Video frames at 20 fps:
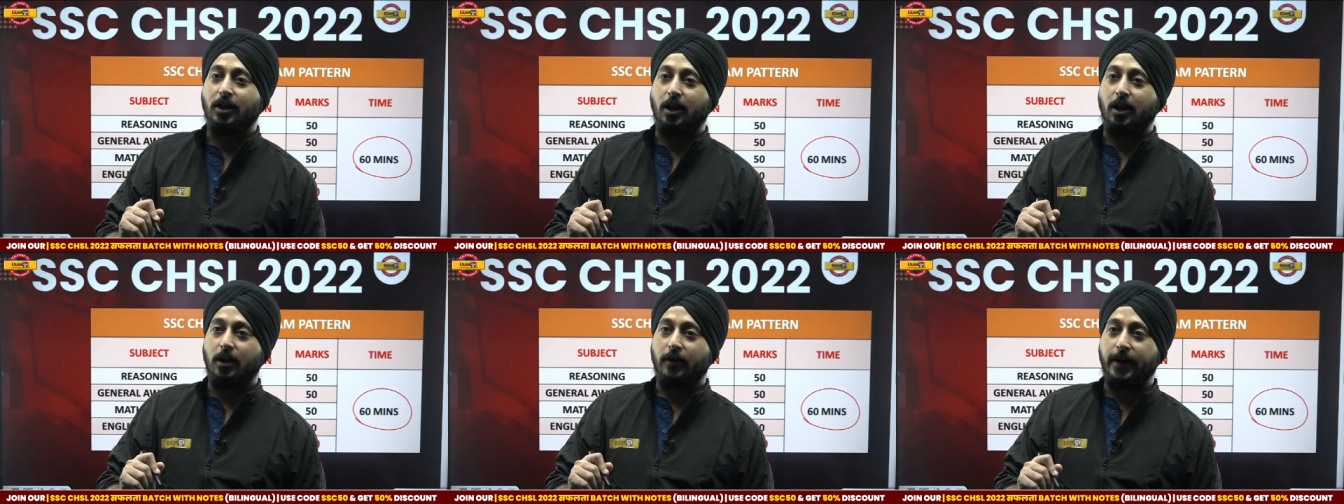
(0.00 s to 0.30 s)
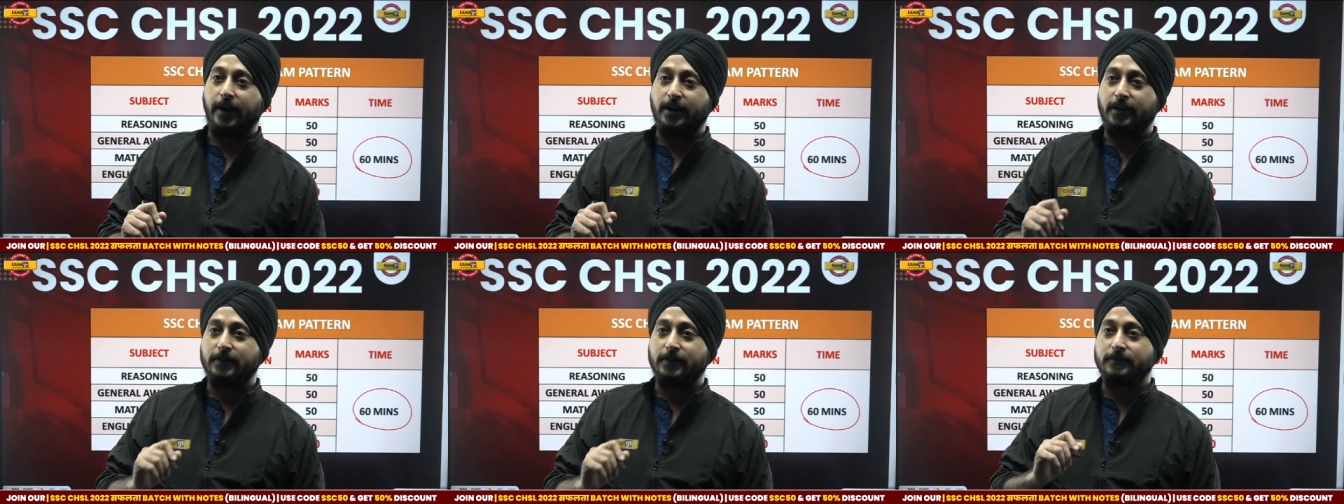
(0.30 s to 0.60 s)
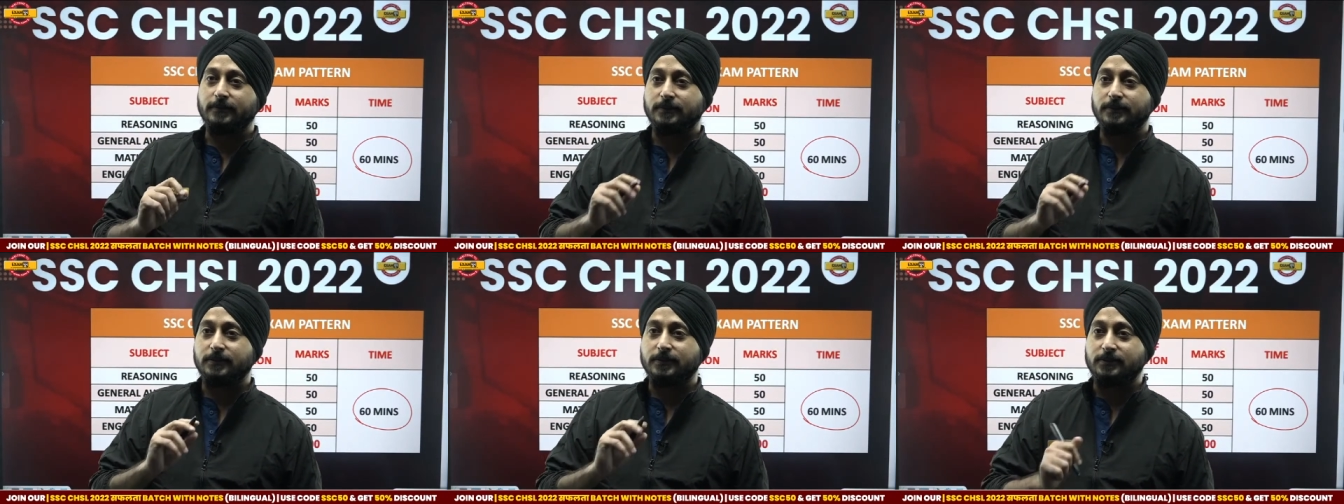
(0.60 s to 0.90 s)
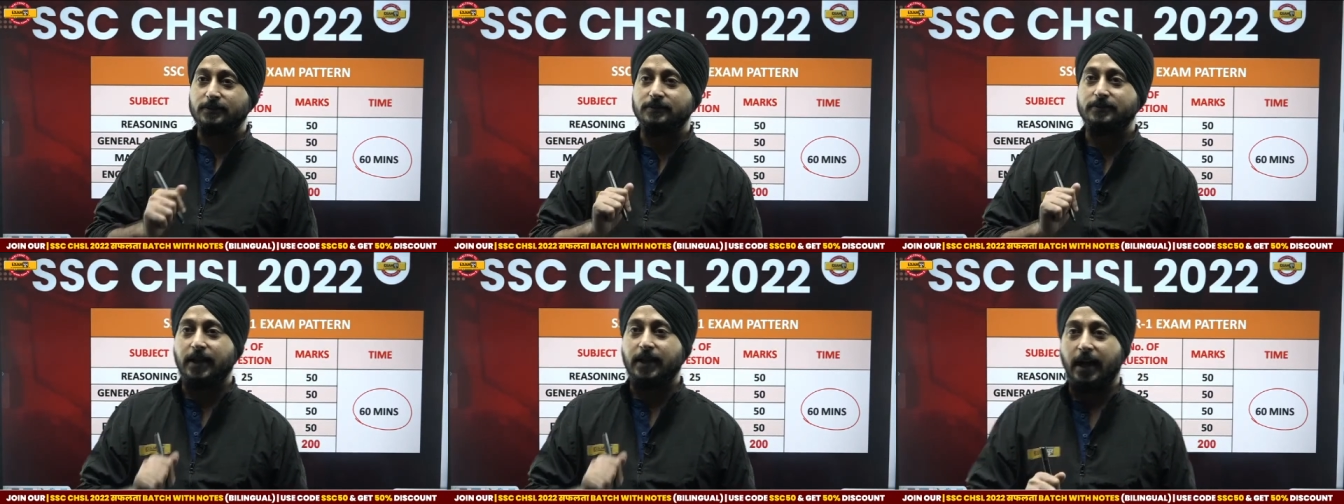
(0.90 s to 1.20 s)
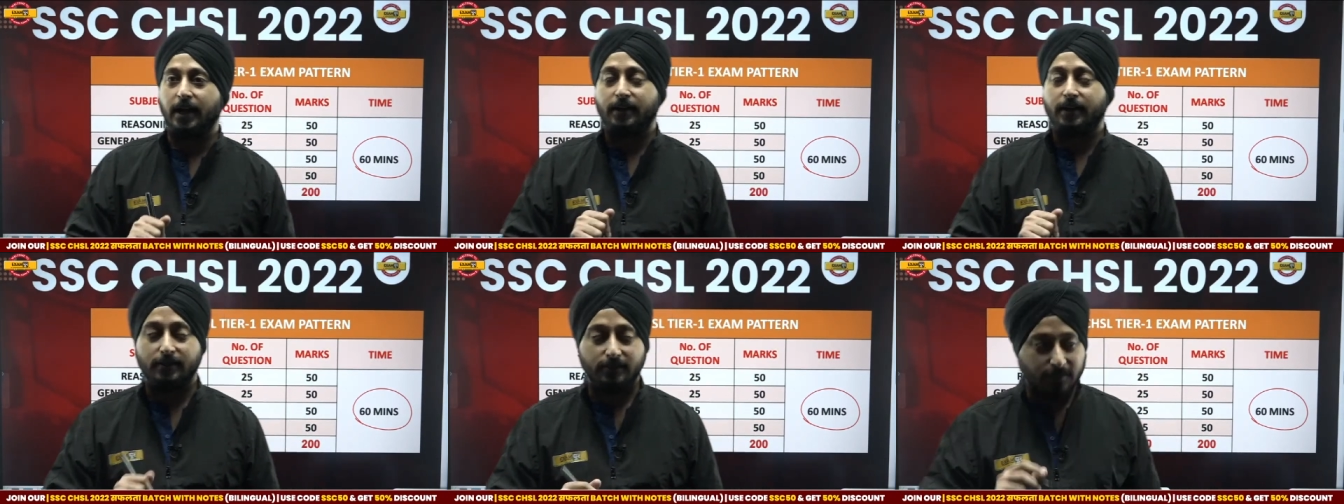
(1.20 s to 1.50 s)
all right
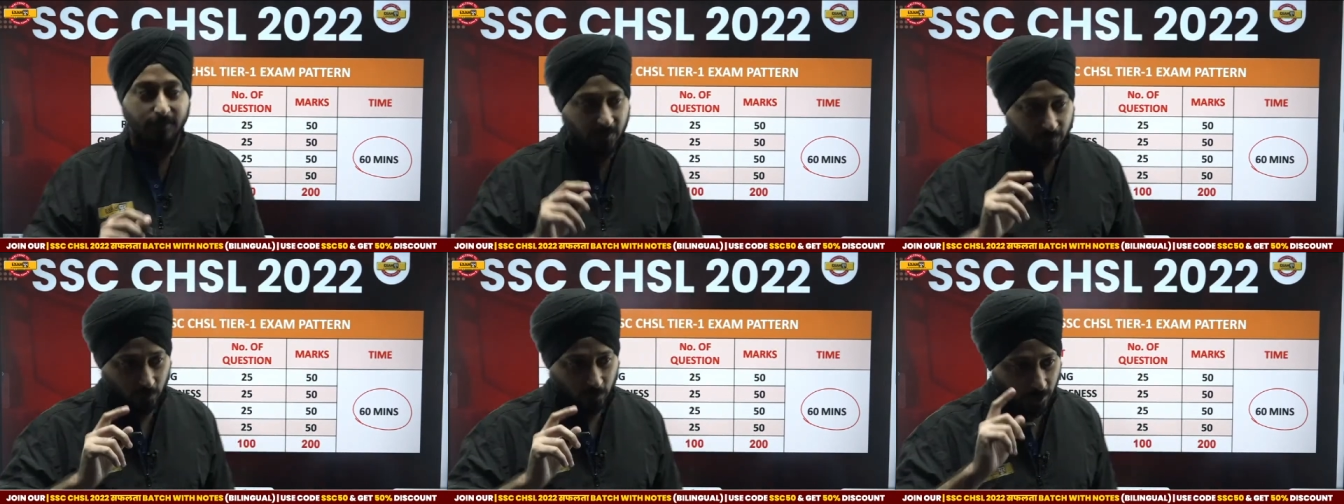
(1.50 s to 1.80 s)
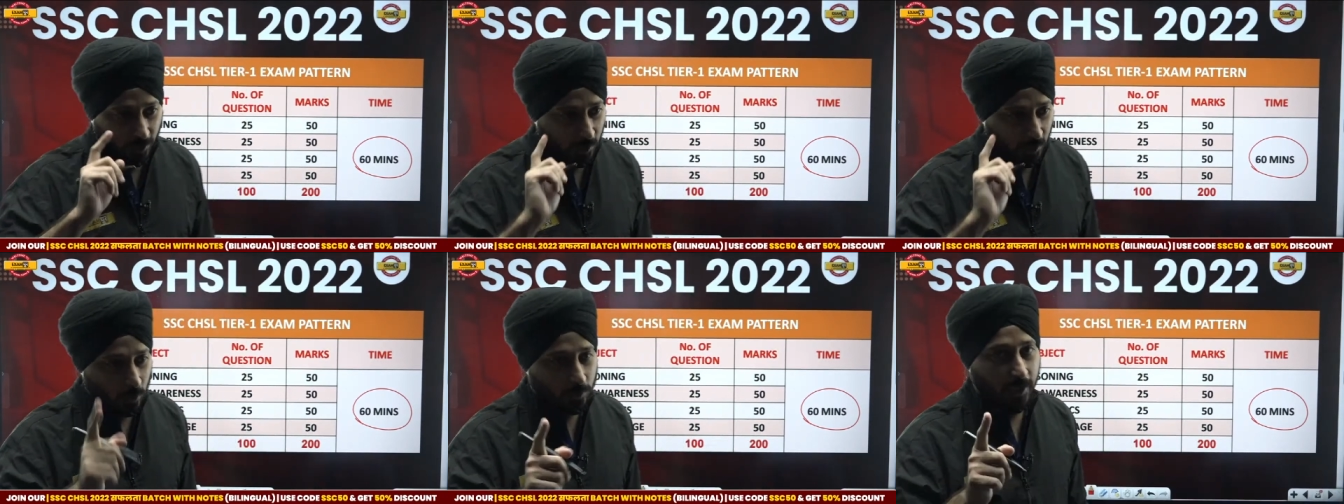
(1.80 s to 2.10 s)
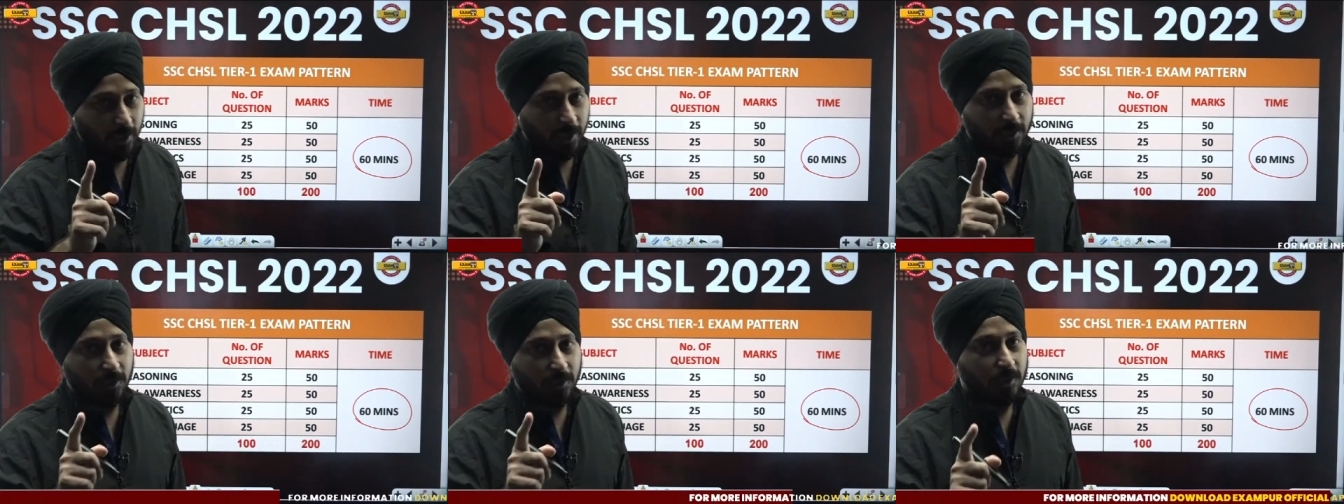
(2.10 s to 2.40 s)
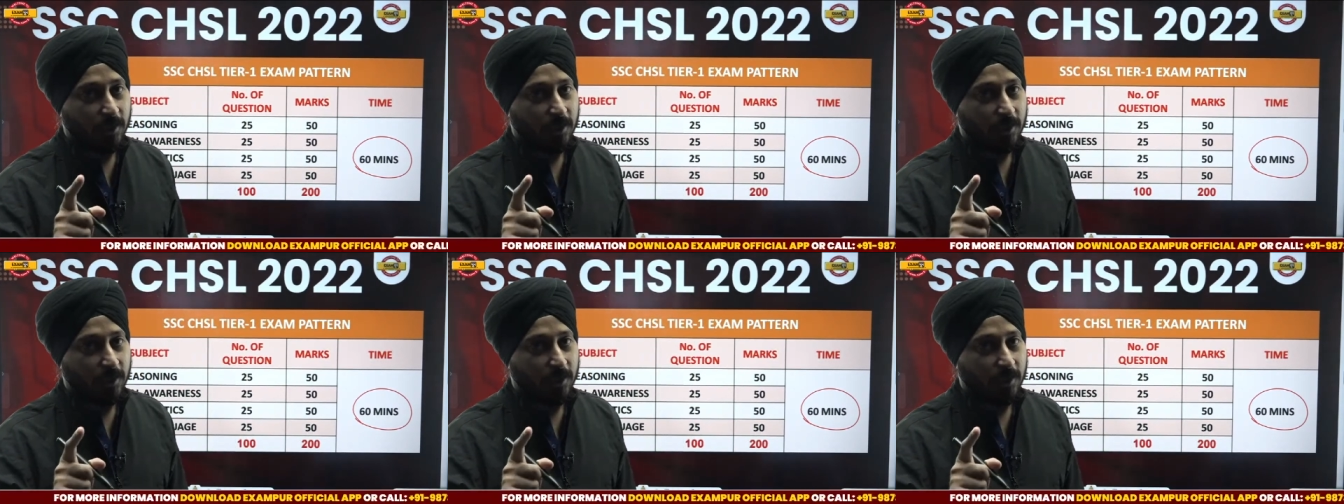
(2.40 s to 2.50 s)
that if you can do that